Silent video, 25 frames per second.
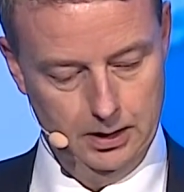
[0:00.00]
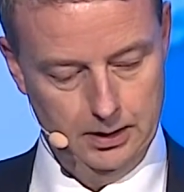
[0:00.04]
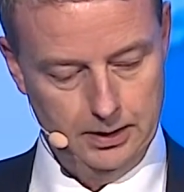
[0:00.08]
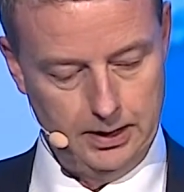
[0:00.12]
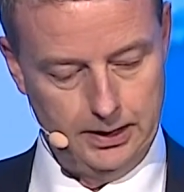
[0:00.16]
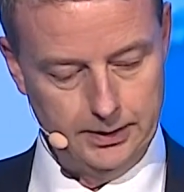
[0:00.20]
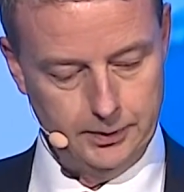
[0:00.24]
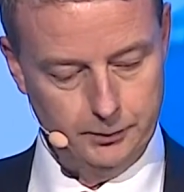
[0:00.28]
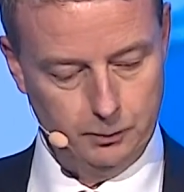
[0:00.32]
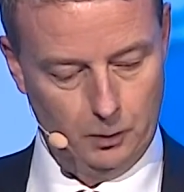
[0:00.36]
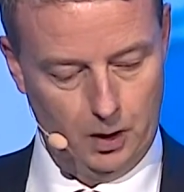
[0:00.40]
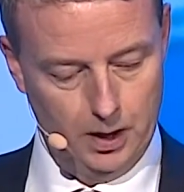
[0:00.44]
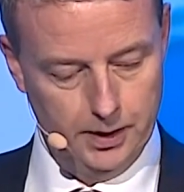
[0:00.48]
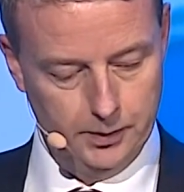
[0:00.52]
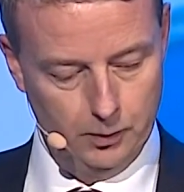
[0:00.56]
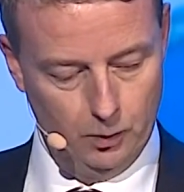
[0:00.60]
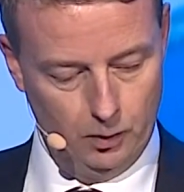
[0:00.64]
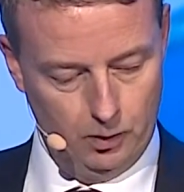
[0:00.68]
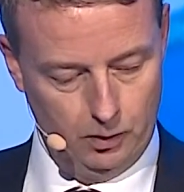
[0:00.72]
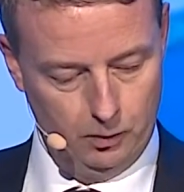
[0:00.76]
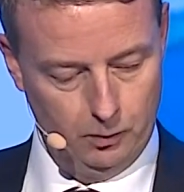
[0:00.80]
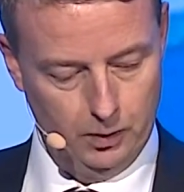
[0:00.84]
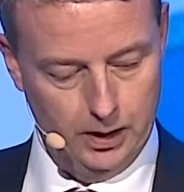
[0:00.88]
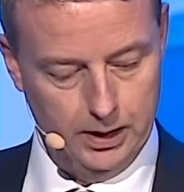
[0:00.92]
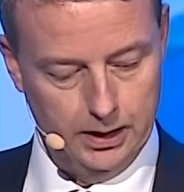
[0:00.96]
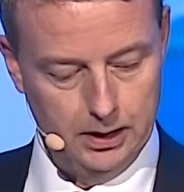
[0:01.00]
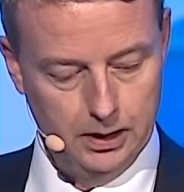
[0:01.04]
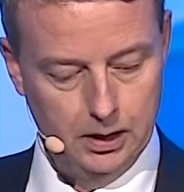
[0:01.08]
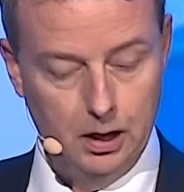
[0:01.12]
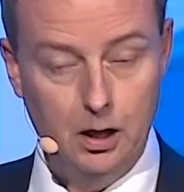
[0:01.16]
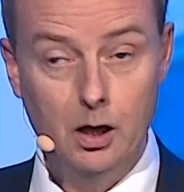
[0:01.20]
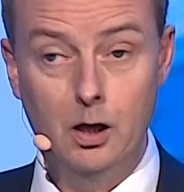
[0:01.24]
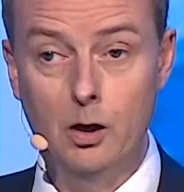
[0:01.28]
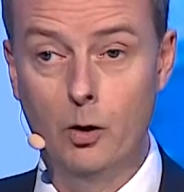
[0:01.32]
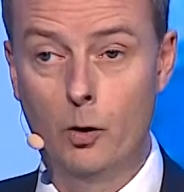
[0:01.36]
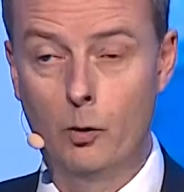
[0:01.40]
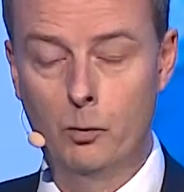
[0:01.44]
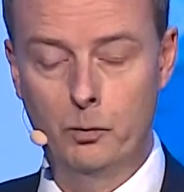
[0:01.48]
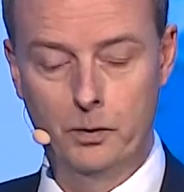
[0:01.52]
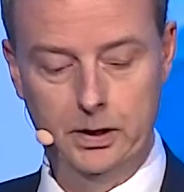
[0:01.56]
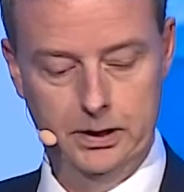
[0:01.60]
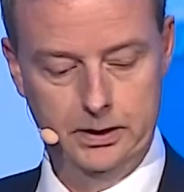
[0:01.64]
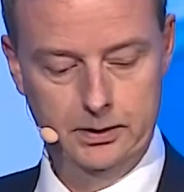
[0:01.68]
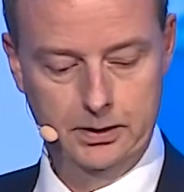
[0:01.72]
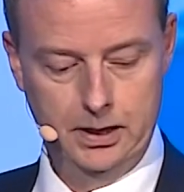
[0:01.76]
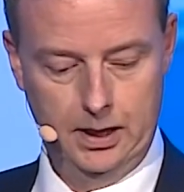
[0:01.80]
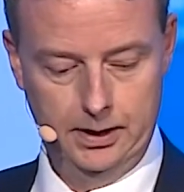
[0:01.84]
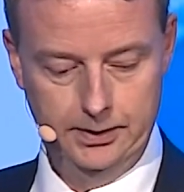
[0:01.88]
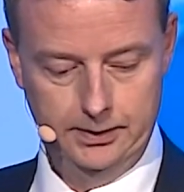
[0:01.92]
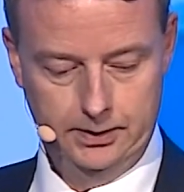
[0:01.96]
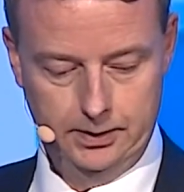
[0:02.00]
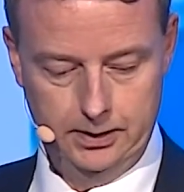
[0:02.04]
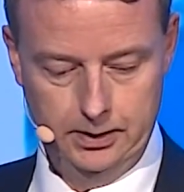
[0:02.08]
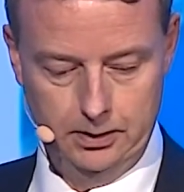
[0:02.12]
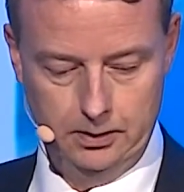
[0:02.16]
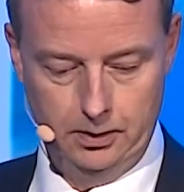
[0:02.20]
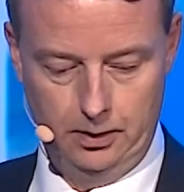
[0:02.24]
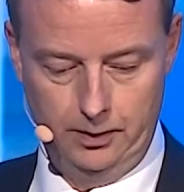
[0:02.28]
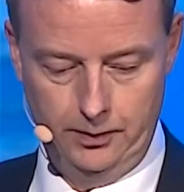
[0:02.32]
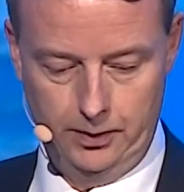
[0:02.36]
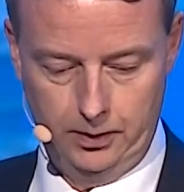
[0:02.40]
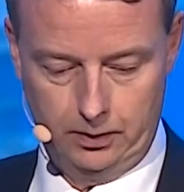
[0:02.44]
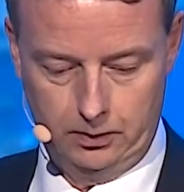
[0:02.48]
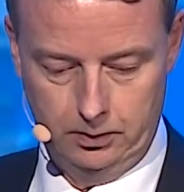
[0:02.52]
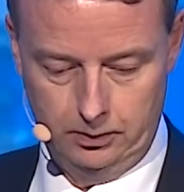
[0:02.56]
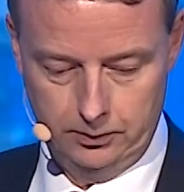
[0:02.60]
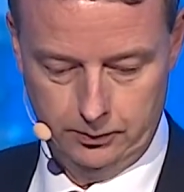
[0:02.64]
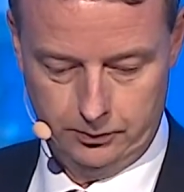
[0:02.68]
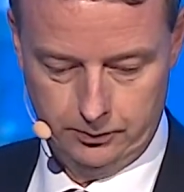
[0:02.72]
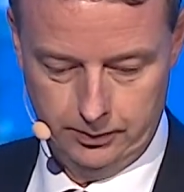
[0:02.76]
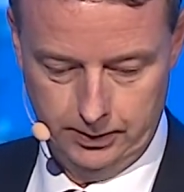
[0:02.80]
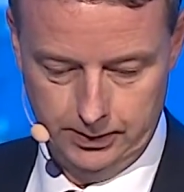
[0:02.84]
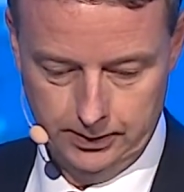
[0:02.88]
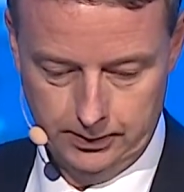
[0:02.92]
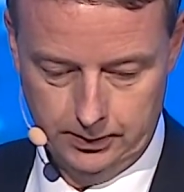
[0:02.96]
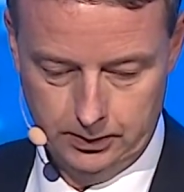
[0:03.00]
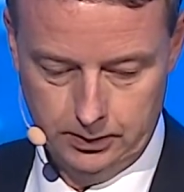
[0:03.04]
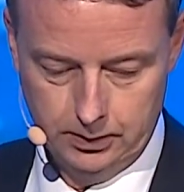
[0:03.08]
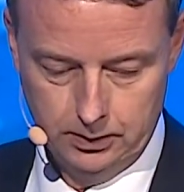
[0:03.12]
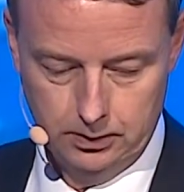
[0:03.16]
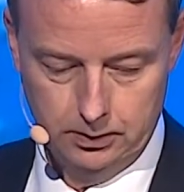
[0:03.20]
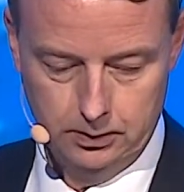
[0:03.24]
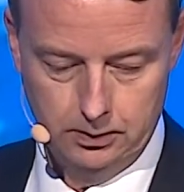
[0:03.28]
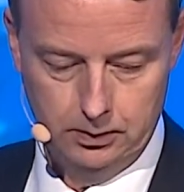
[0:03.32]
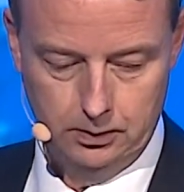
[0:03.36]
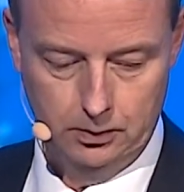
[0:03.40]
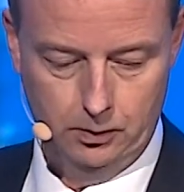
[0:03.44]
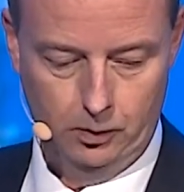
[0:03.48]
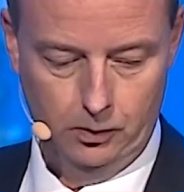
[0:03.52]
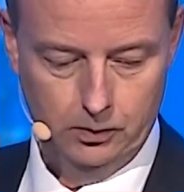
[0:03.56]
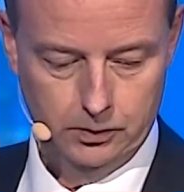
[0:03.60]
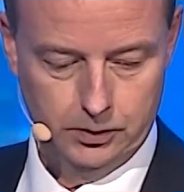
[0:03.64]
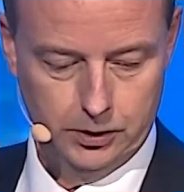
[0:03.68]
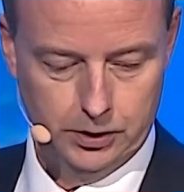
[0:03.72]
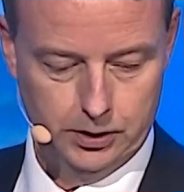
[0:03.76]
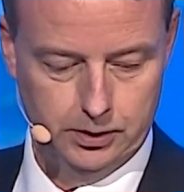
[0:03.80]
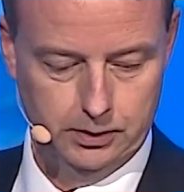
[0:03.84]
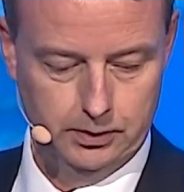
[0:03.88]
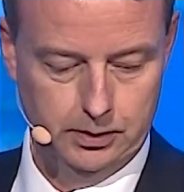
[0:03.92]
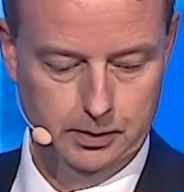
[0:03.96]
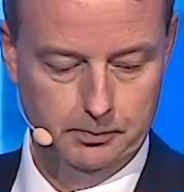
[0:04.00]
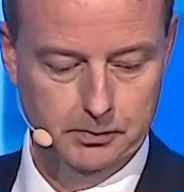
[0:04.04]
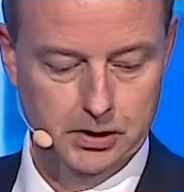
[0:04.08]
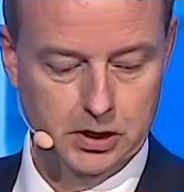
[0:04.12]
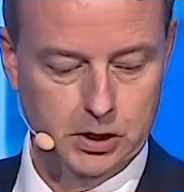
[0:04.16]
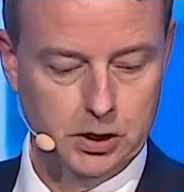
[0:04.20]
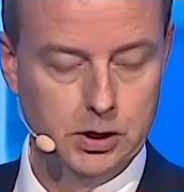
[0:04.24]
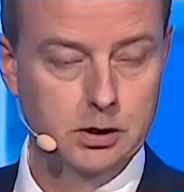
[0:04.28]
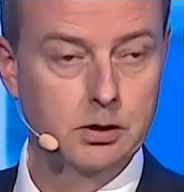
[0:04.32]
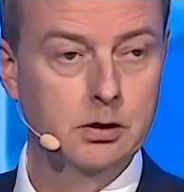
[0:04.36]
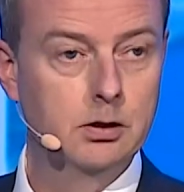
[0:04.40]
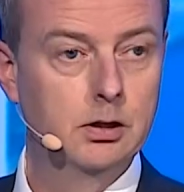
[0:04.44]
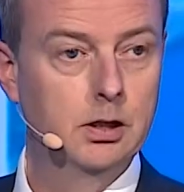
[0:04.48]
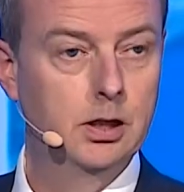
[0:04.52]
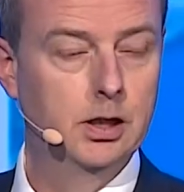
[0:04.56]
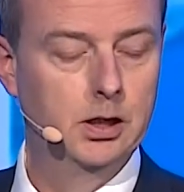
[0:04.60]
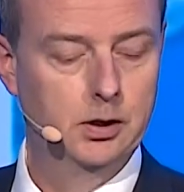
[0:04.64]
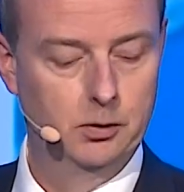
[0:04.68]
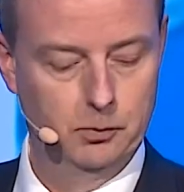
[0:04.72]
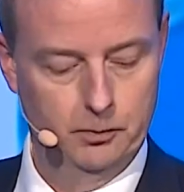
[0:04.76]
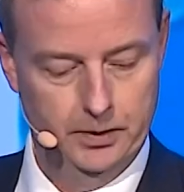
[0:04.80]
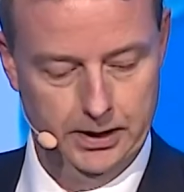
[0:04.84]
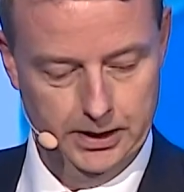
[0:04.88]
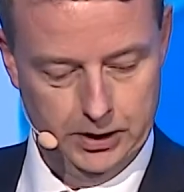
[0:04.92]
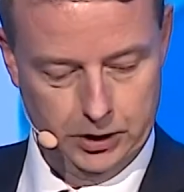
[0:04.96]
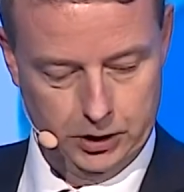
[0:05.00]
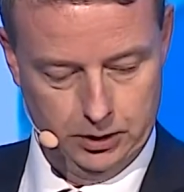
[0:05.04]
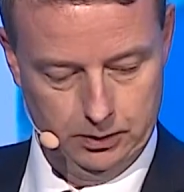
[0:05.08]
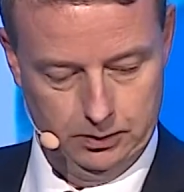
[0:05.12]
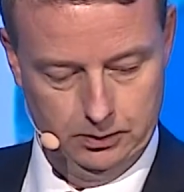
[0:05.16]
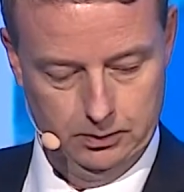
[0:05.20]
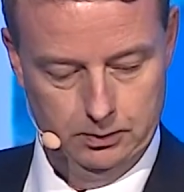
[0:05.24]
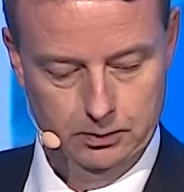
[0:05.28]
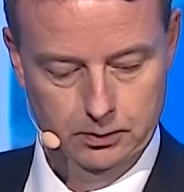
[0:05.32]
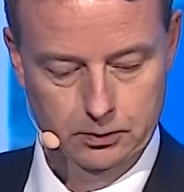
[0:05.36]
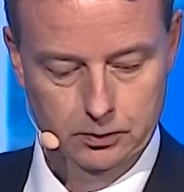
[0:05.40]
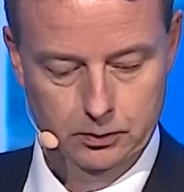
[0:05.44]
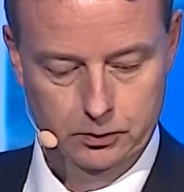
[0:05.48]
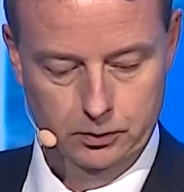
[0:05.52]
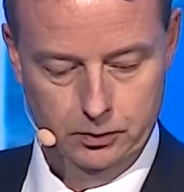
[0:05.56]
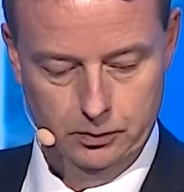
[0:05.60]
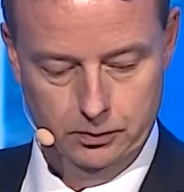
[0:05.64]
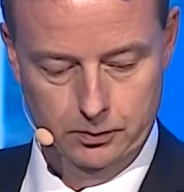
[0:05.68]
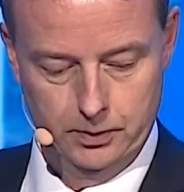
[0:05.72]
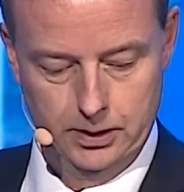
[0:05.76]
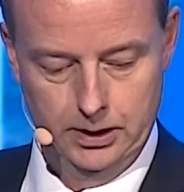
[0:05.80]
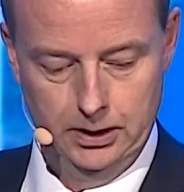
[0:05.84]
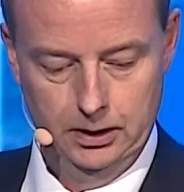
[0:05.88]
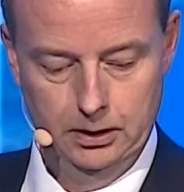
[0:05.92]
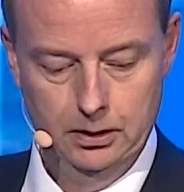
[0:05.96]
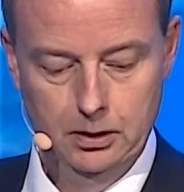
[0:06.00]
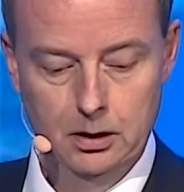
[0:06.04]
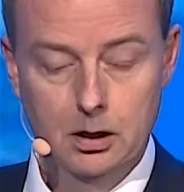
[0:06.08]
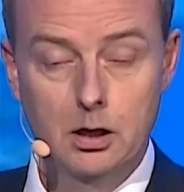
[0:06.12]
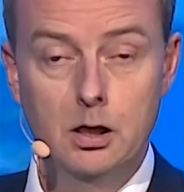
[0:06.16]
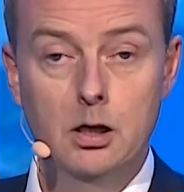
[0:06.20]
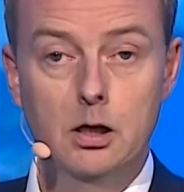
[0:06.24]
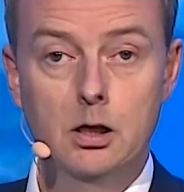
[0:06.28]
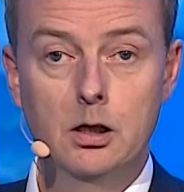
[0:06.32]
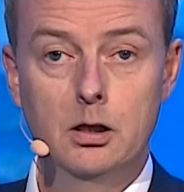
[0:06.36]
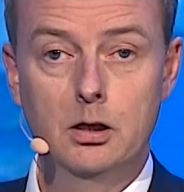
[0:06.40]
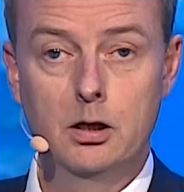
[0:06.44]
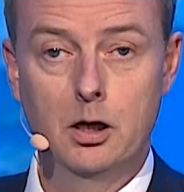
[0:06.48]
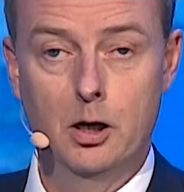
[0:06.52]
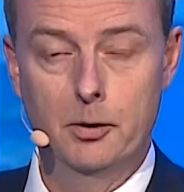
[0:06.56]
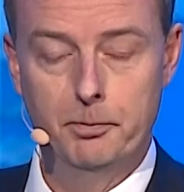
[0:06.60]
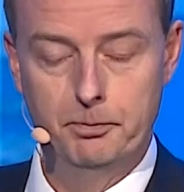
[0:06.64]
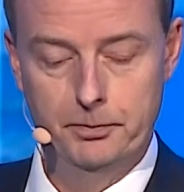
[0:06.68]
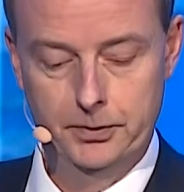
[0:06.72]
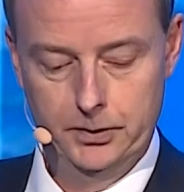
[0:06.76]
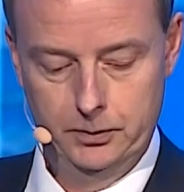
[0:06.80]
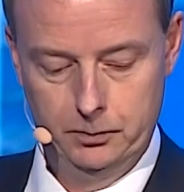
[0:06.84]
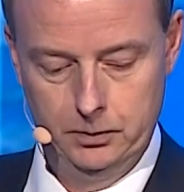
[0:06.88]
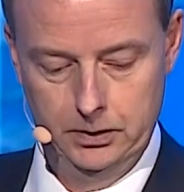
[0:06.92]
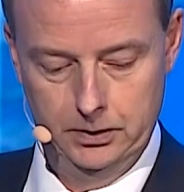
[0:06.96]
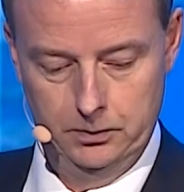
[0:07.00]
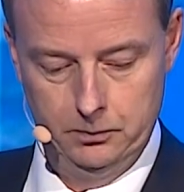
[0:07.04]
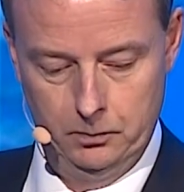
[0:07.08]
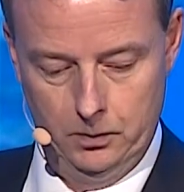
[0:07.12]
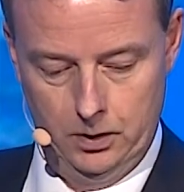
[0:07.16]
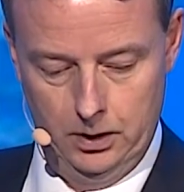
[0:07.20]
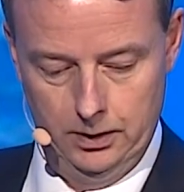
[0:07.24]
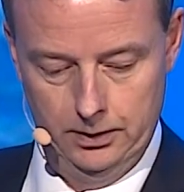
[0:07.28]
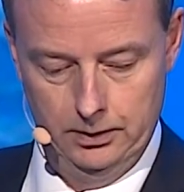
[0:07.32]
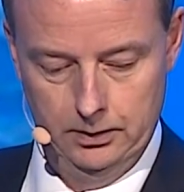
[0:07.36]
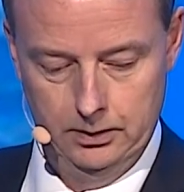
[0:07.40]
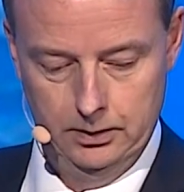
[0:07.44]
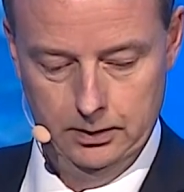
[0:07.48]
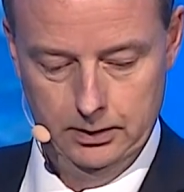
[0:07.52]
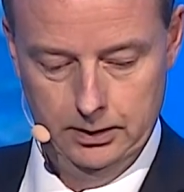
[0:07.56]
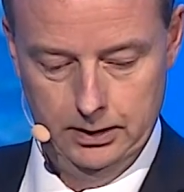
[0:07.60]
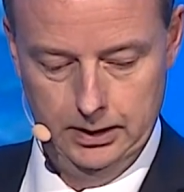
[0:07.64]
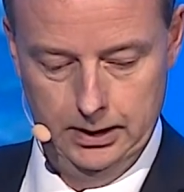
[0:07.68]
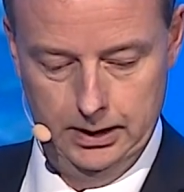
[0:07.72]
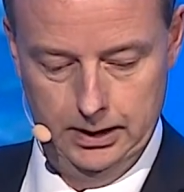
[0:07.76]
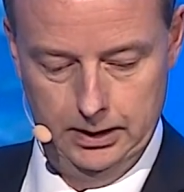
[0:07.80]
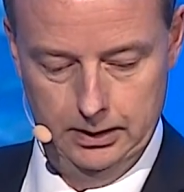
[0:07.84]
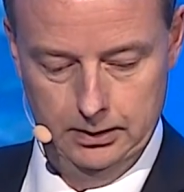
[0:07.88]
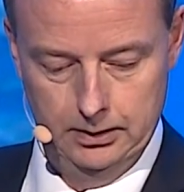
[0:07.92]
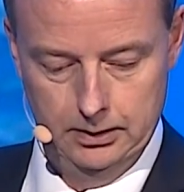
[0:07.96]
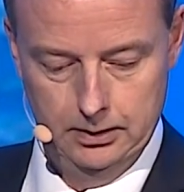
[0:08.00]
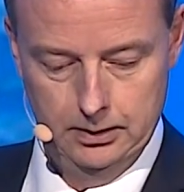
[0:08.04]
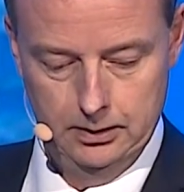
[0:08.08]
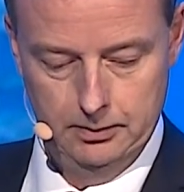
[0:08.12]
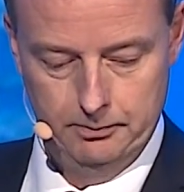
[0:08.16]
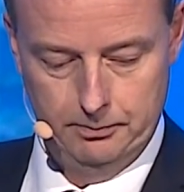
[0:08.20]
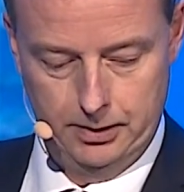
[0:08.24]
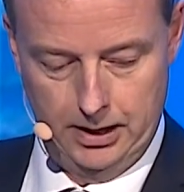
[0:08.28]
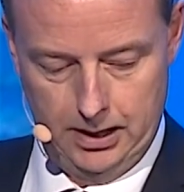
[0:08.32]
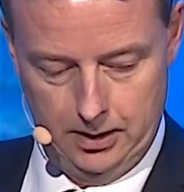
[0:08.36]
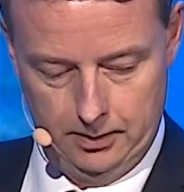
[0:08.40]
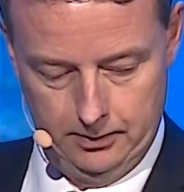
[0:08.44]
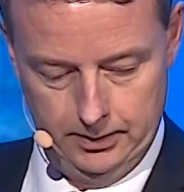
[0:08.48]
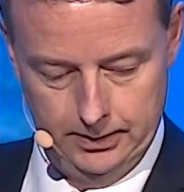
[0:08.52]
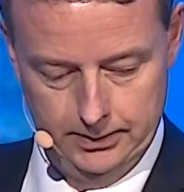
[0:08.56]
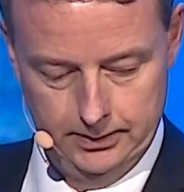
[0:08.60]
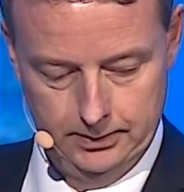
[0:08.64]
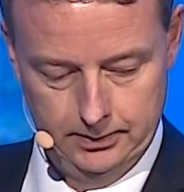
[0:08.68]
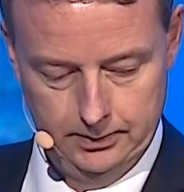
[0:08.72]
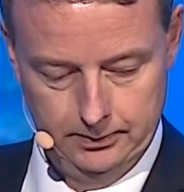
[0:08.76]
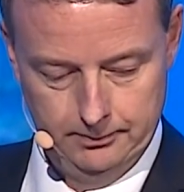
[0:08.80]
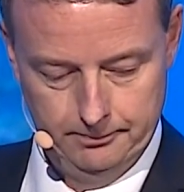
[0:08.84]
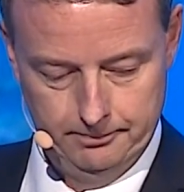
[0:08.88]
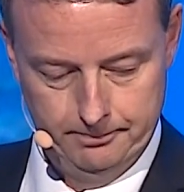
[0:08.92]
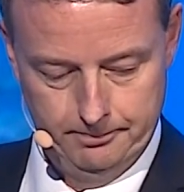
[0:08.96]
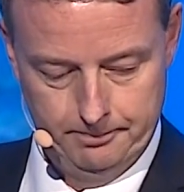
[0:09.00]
That's why Norway, along with 19 other countries, launched the Mission Innovation during COP21 in Paris.